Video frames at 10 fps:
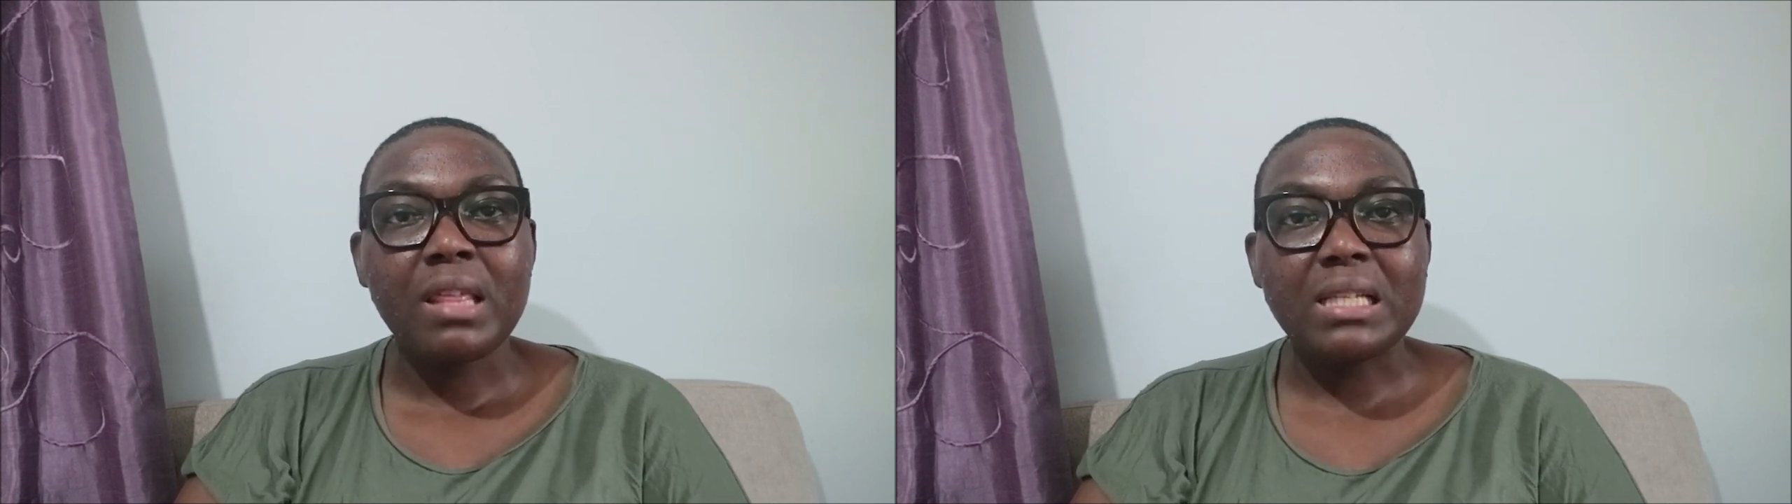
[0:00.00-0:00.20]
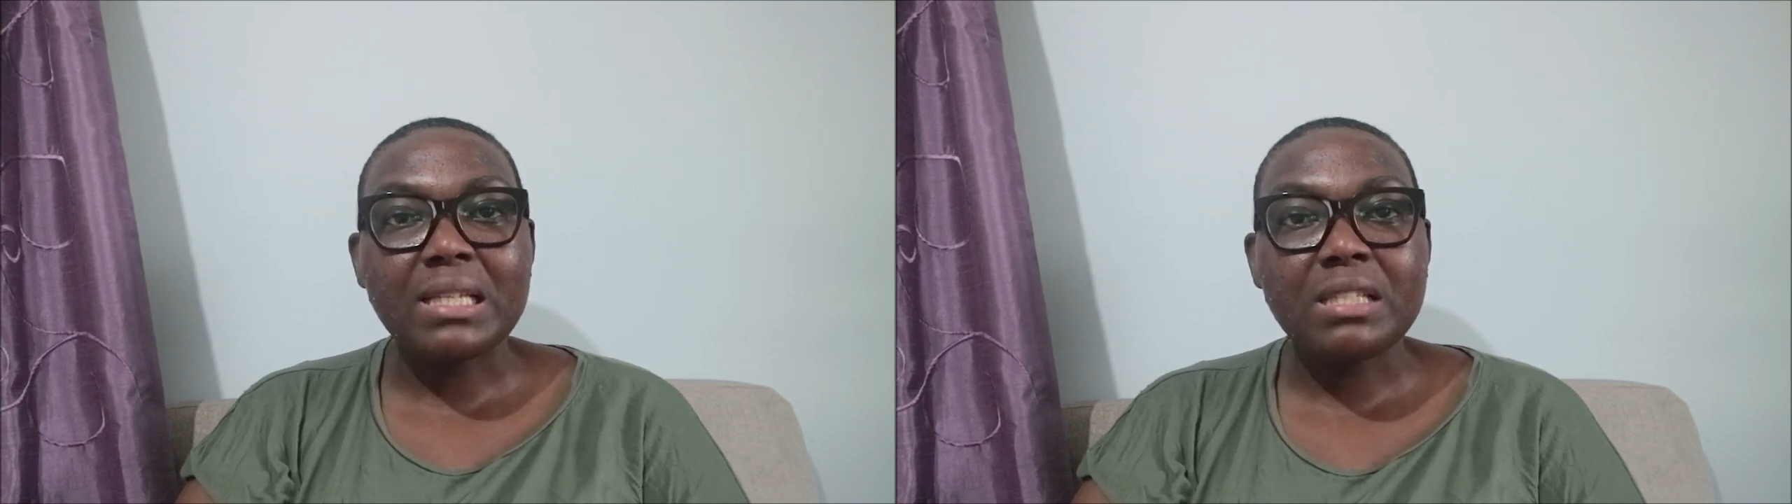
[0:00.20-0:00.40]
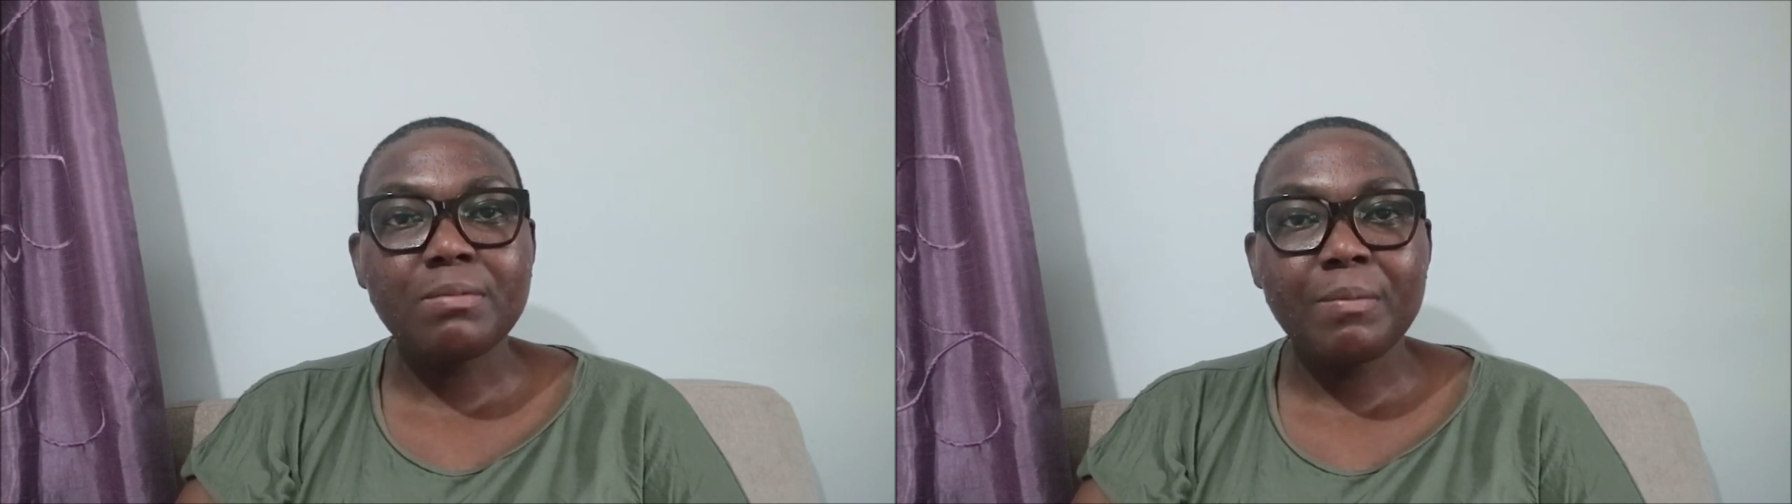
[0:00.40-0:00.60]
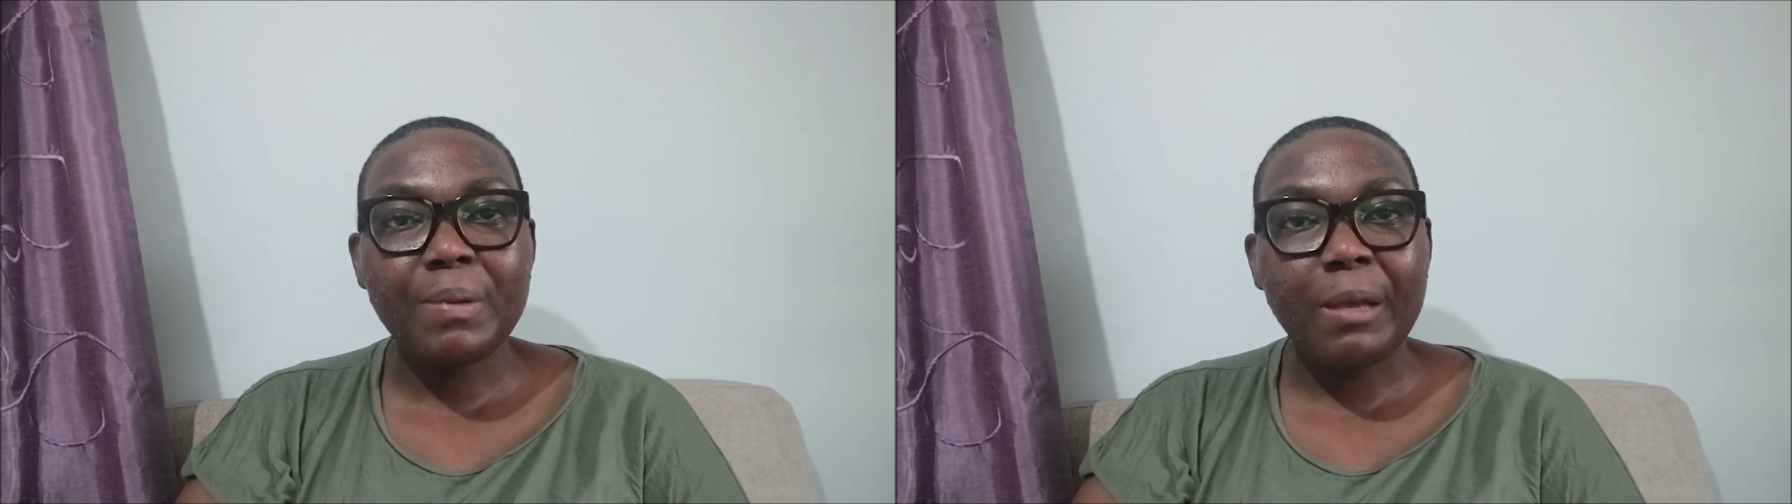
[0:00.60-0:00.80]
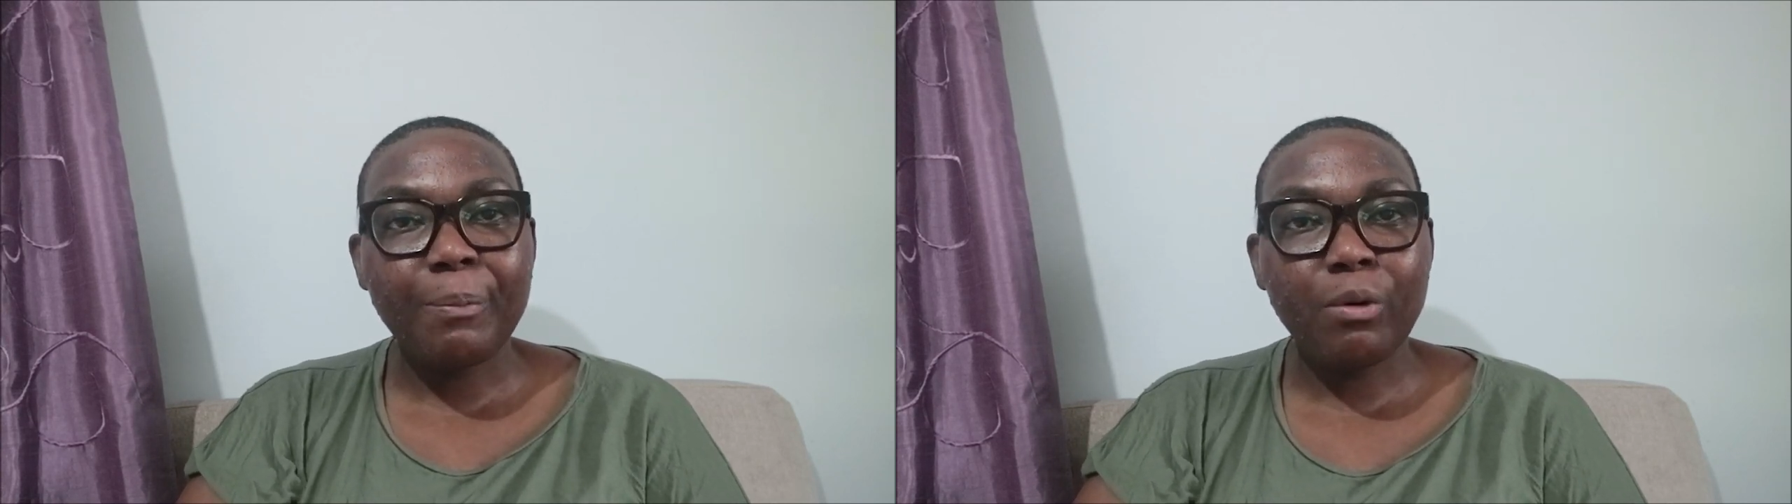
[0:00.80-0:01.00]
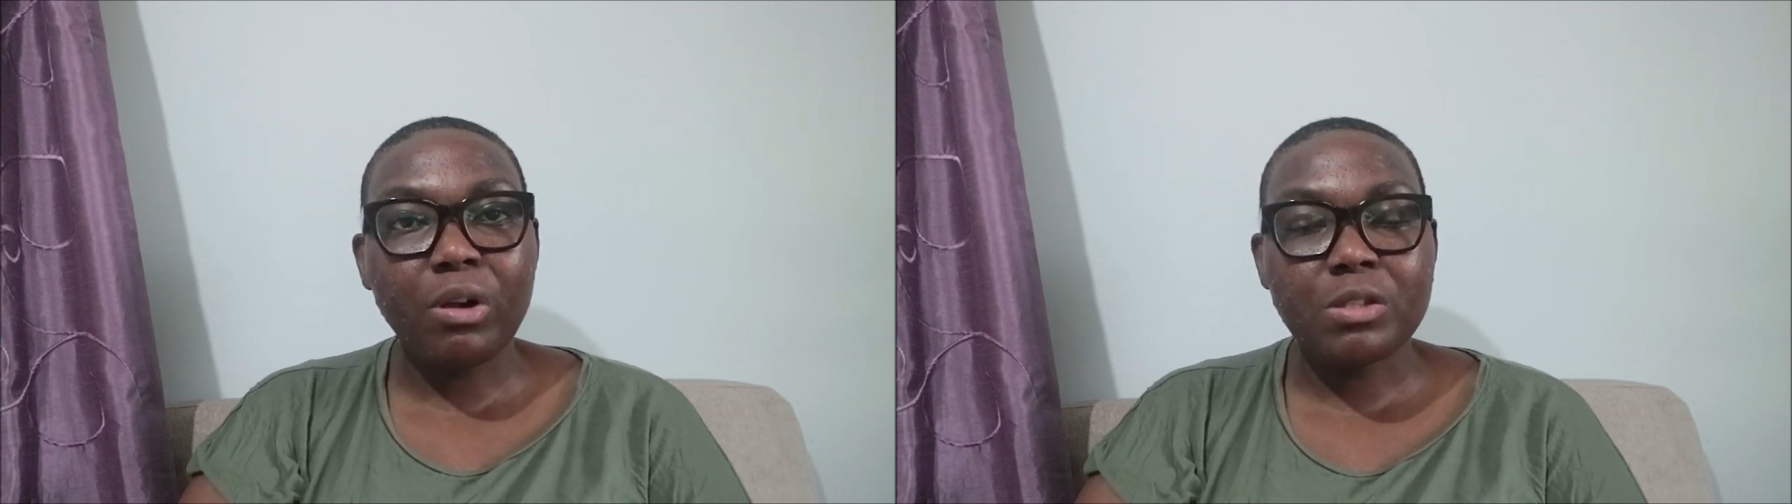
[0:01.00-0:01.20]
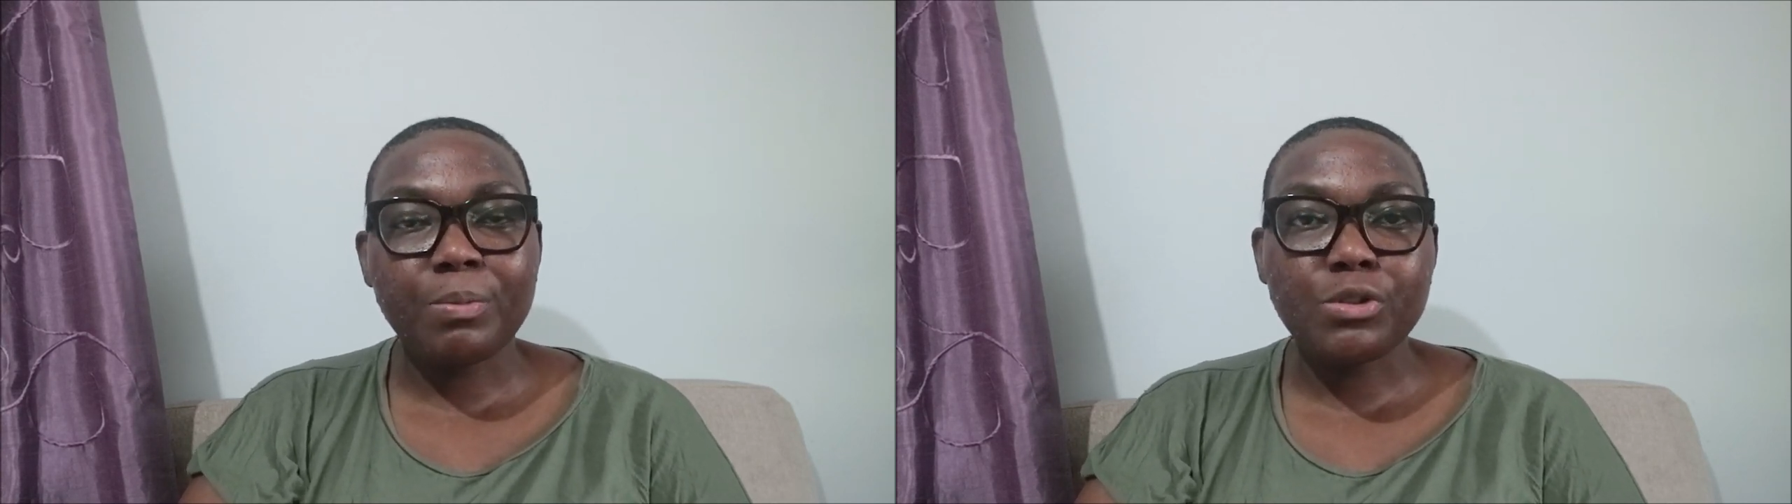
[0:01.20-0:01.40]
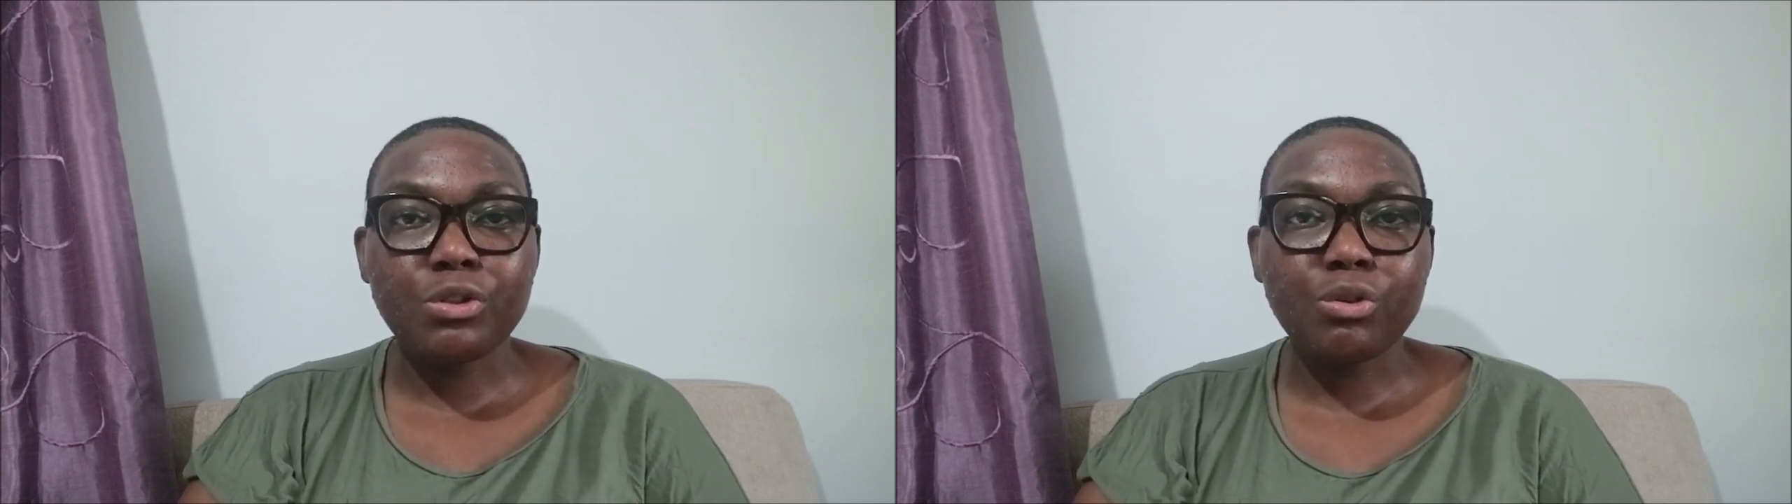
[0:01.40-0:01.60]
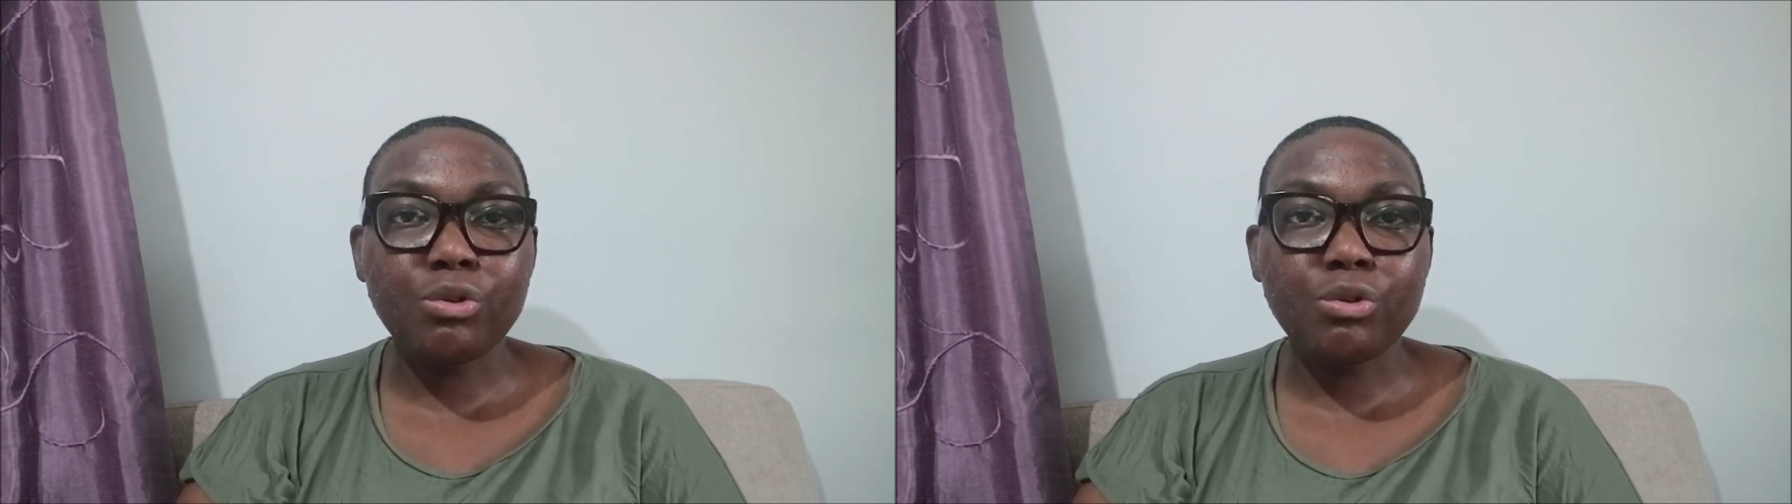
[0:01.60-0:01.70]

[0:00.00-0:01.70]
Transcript: The assessment people are supposed to